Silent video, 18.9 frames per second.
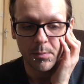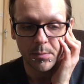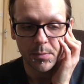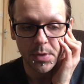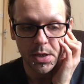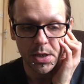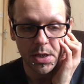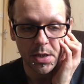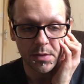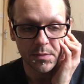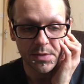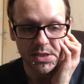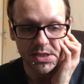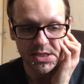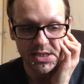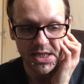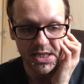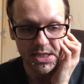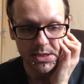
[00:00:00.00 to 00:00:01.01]
you know, there's
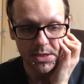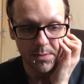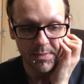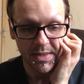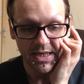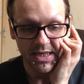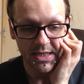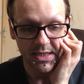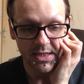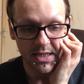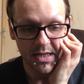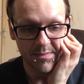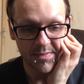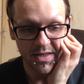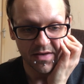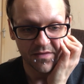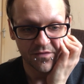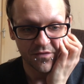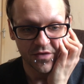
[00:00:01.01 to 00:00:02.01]
things on my Kindle app
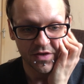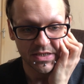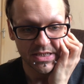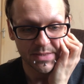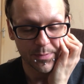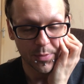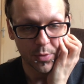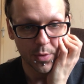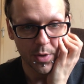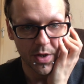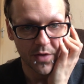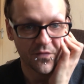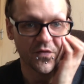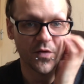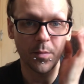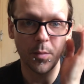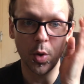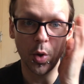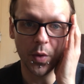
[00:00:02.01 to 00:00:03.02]
that I've transported
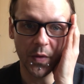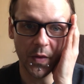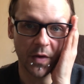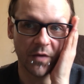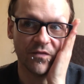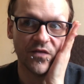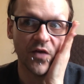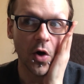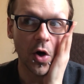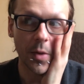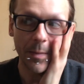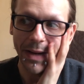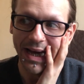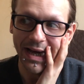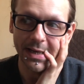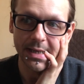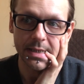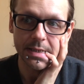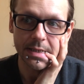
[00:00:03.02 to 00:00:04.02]
from other
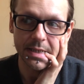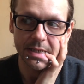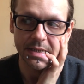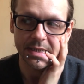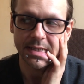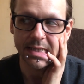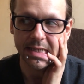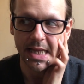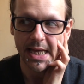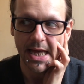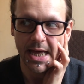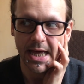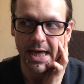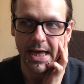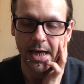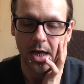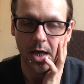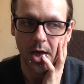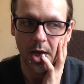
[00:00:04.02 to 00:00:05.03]
formats into
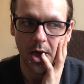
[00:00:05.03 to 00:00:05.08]
there.